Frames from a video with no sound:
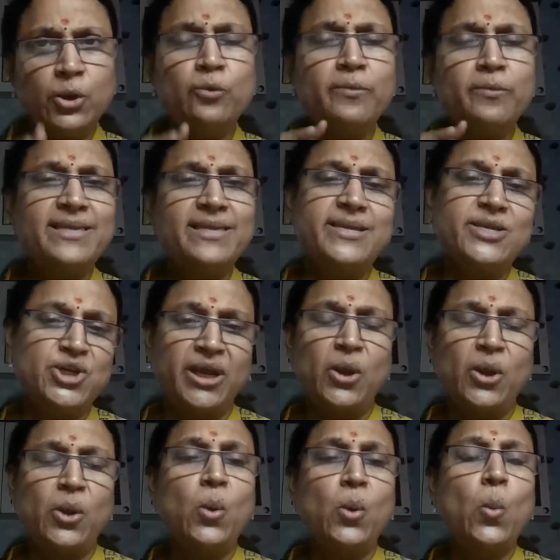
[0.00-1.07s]
2
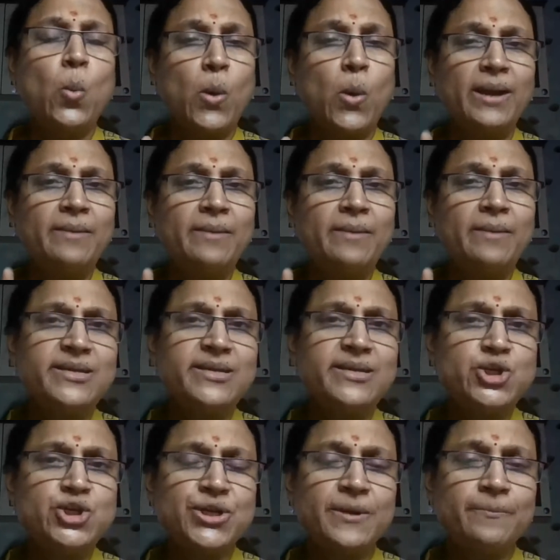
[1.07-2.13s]
messaging. One
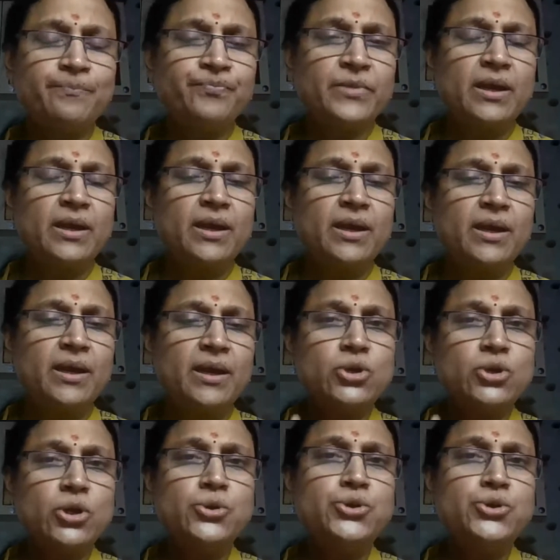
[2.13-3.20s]
message,
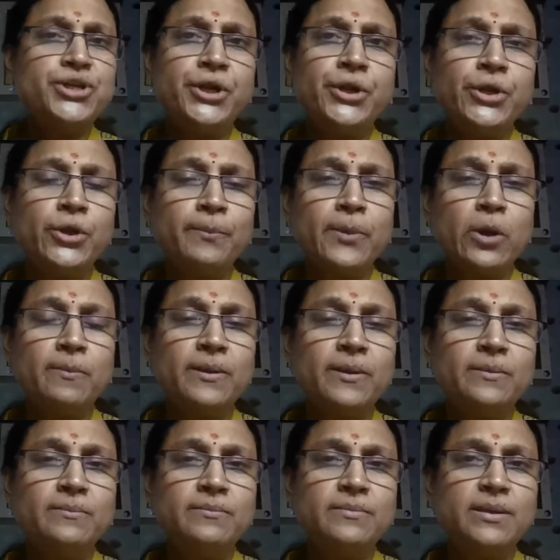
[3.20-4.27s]
the solution to your
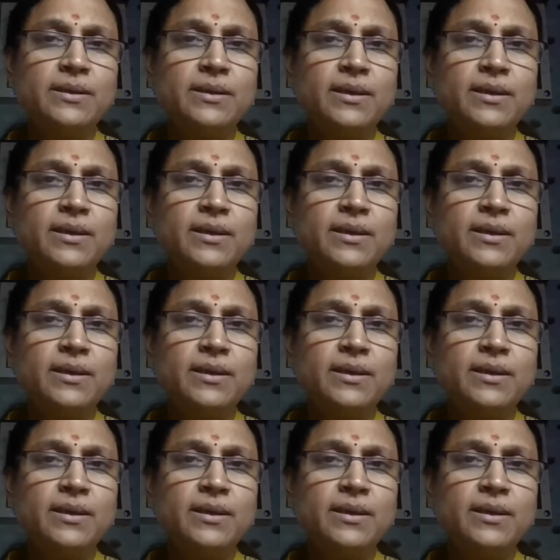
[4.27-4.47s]
problem